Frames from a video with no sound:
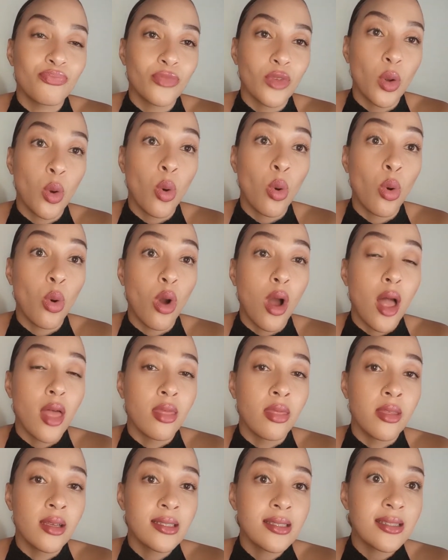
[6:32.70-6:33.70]

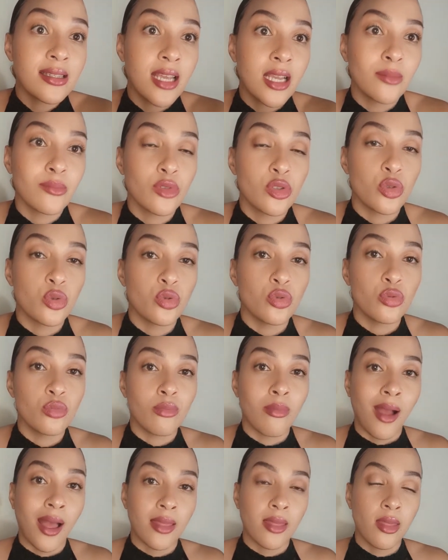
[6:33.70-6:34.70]

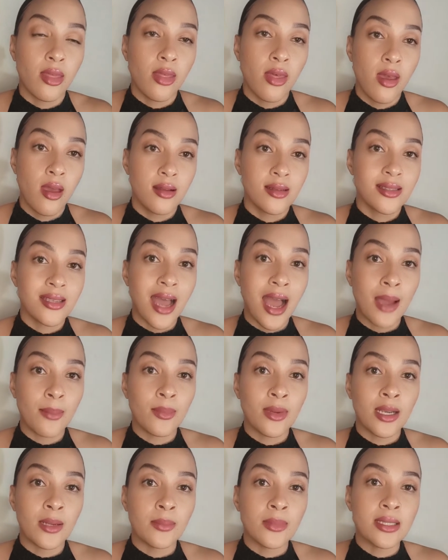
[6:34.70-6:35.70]
two-month
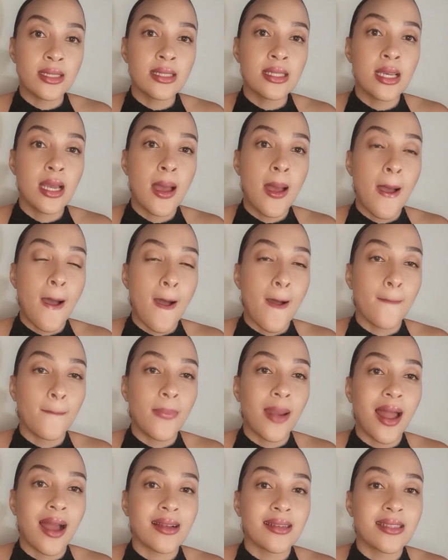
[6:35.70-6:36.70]
time limit
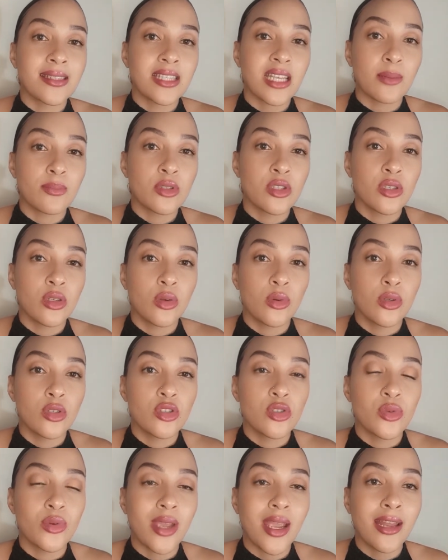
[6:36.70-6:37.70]
applies subsequent
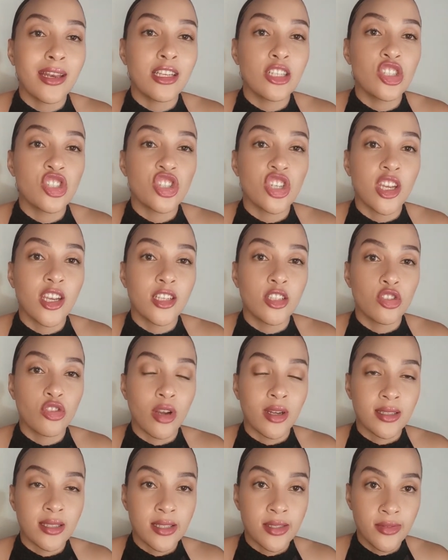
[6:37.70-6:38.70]
to any share
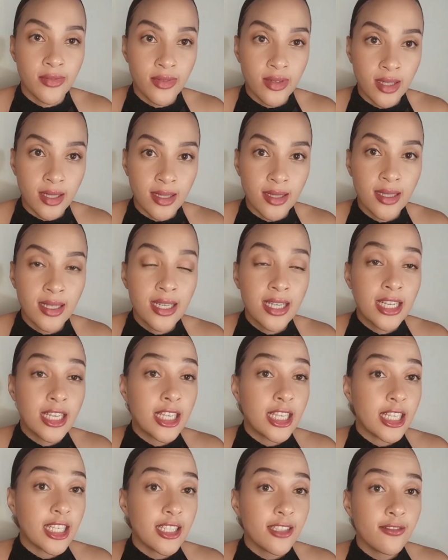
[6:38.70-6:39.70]
transfer.
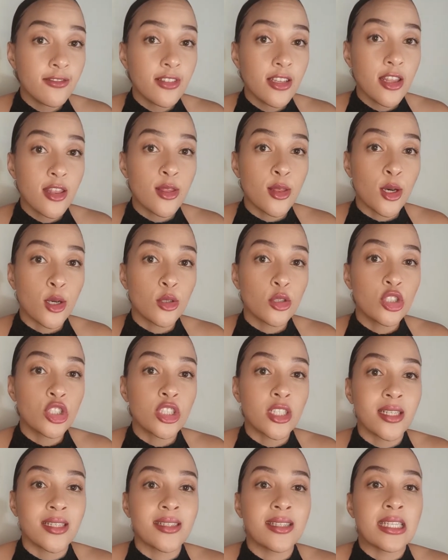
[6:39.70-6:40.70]
Even though
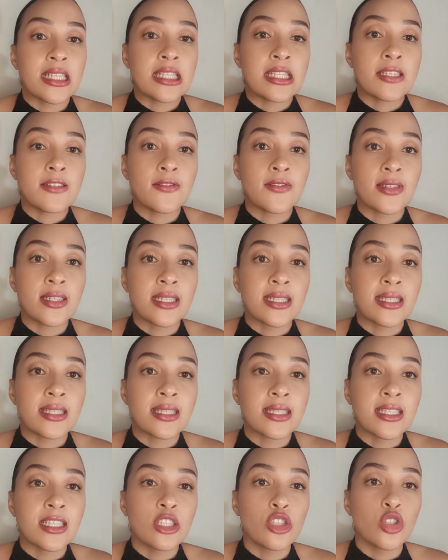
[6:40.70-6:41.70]
share
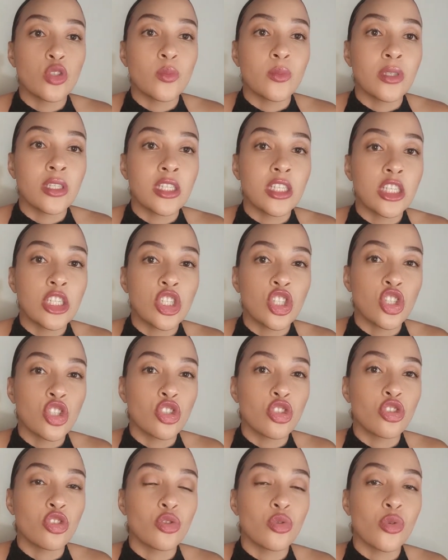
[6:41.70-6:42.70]
certificates need to be
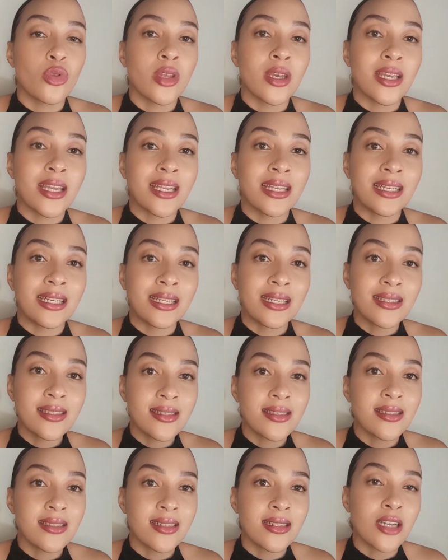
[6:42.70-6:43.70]
issued to the
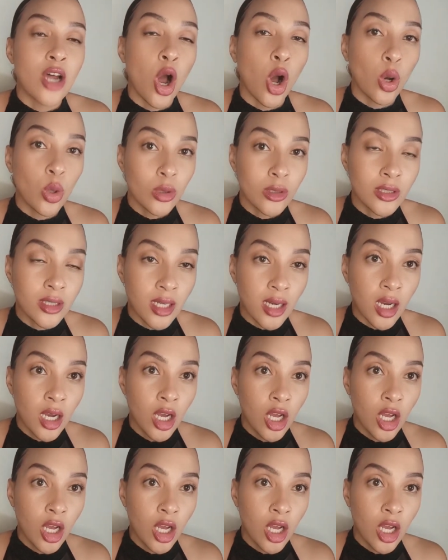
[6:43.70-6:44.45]
enlisted holder,